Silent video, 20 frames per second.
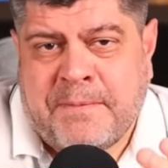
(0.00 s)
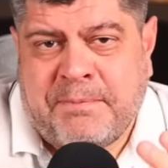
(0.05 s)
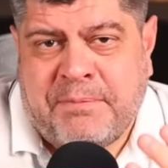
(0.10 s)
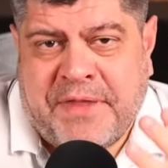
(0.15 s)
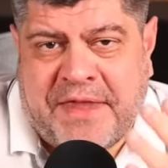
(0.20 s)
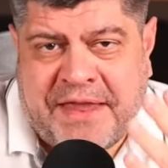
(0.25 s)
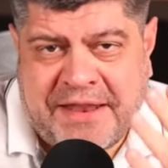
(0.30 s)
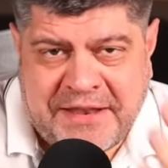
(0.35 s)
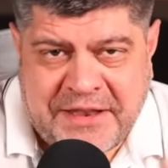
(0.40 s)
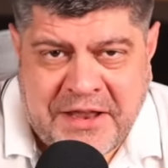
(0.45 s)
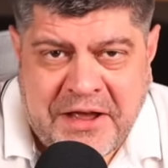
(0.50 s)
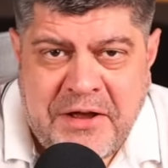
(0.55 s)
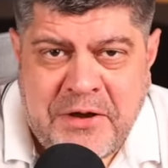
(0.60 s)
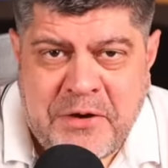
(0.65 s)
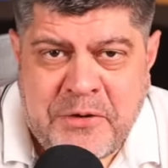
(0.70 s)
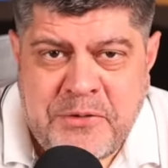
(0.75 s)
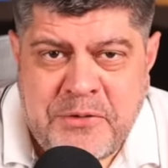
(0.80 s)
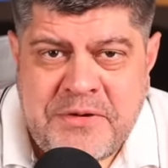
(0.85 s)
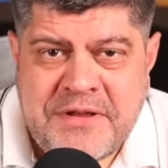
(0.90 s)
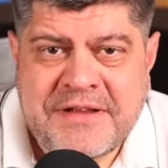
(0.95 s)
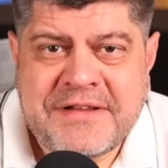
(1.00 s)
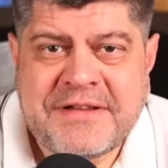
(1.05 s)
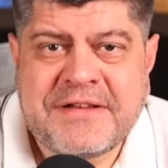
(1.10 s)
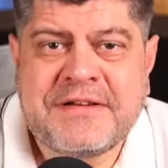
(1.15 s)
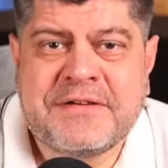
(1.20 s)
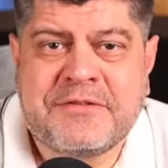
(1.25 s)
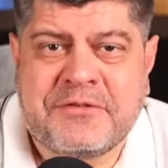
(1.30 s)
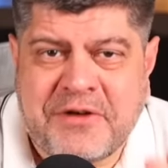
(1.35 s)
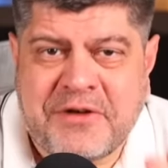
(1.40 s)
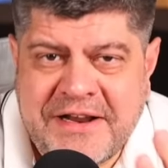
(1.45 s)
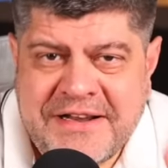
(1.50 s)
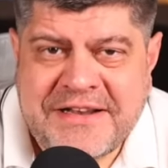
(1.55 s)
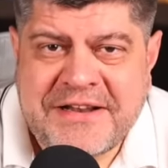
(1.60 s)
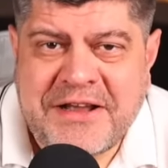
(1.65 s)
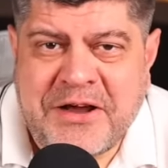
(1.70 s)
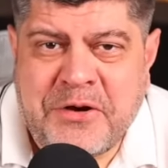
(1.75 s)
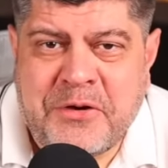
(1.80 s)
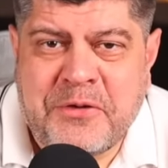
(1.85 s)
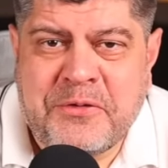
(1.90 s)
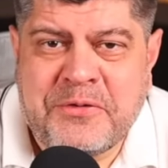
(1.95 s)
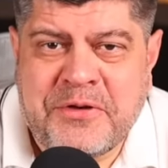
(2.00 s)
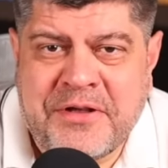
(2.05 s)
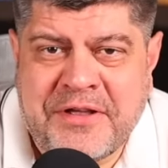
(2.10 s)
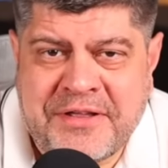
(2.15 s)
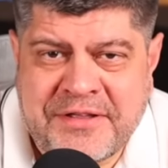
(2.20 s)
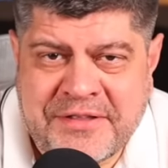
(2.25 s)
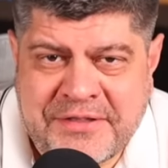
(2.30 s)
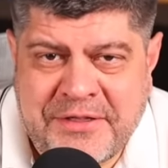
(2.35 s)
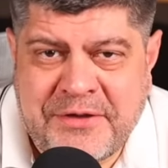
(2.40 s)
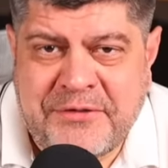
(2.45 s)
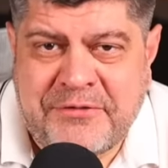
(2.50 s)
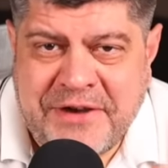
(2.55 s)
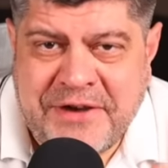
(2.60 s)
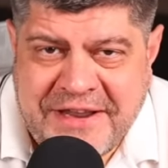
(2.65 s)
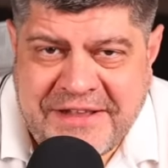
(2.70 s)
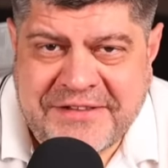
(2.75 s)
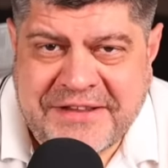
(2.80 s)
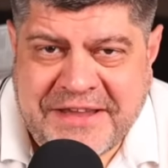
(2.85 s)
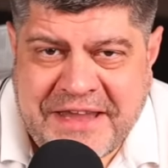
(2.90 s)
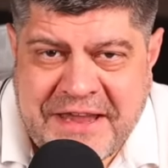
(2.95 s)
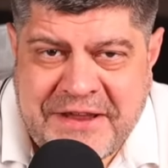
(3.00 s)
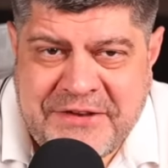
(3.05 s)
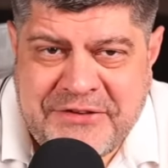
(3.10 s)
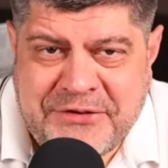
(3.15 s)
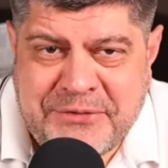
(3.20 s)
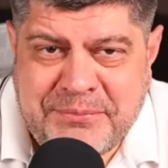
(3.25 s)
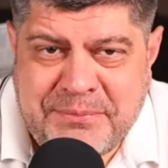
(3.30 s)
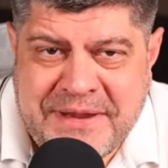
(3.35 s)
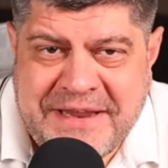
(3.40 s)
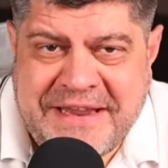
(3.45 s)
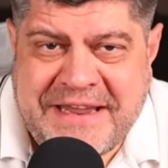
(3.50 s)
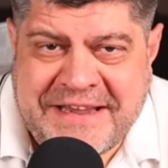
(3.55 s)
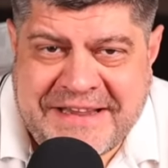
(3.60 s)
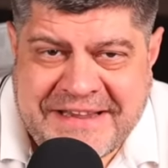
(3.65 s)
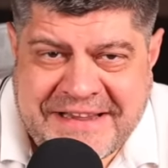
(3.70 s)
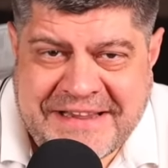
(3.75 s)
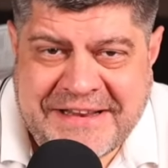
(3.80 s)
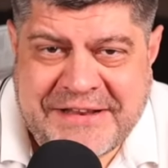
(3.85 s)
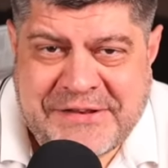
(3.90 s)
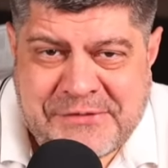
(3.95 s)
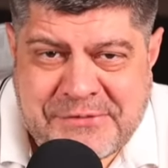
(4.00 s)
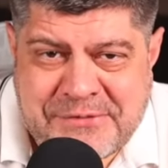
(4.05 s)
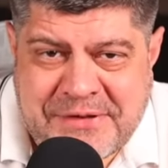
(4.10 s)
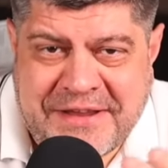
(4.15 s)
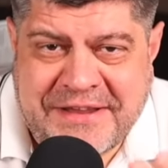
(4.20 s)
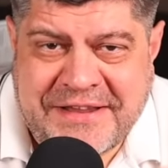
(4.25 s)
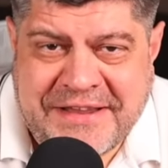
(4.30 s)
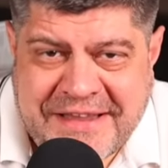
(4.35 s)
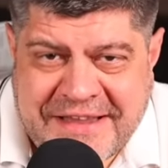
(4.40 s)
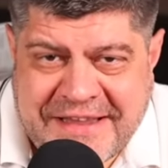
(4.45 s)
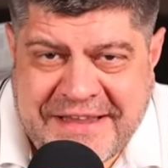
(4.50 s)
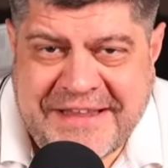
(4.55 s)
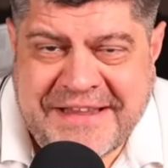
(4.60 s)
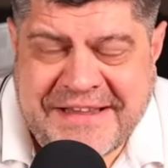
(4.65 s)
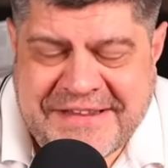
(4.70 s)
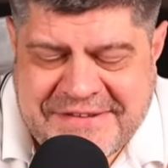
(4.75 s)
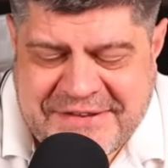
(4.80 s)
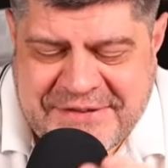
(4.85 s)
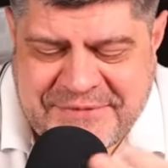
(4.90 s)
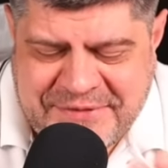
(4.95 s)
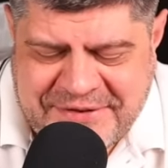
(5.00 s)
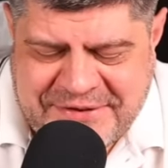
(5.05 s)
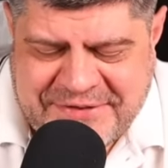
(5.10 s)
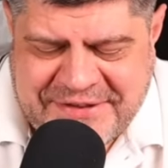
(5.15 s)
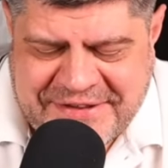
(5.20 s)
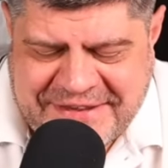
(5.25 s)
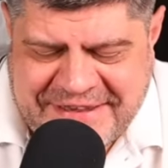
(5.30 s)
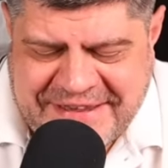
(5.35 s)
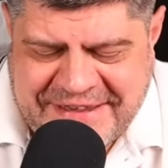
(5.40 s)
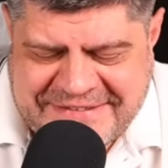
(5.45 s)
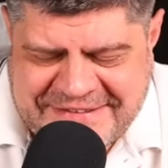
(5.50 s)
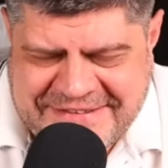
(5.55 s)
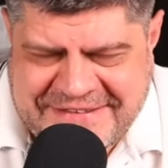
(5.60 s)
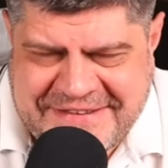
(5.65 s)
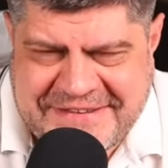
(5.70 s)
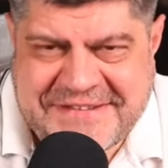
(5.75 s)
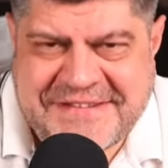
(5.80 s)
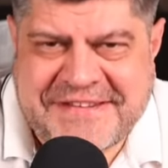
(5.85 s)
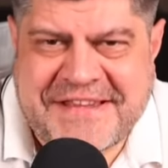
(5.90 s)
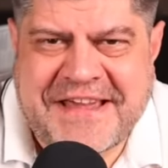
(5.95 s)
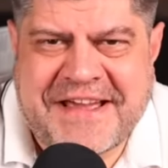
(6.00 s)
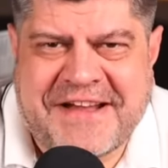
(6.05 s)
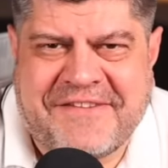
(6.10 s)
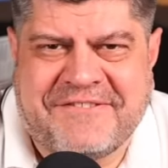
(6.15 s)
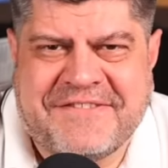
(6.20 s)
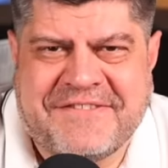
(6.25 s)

And now, right now, the real KGB is investigated the scam.